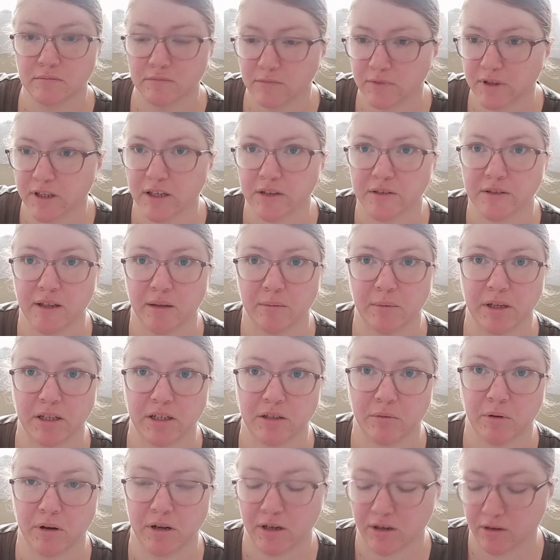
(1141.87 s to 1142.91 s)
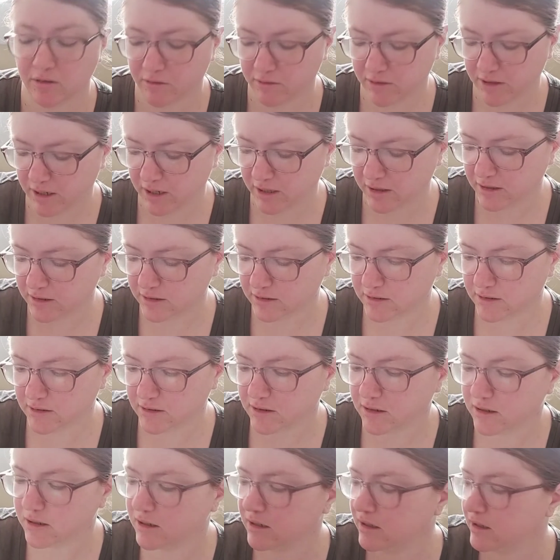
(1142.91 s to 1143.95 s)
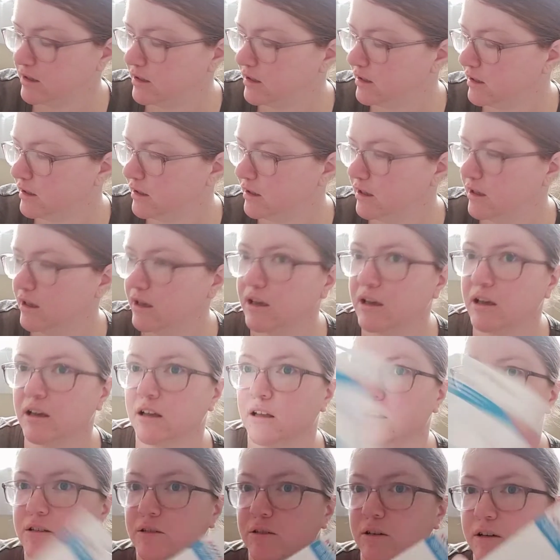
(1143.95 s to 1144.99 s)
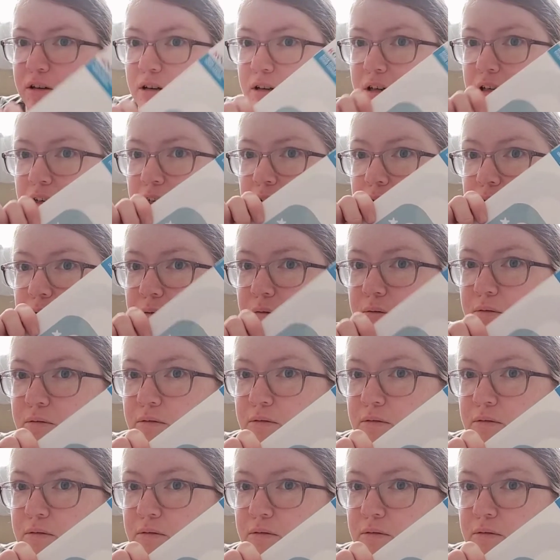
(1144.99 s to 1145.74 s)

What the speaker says: give something to one and not the others. So I got a little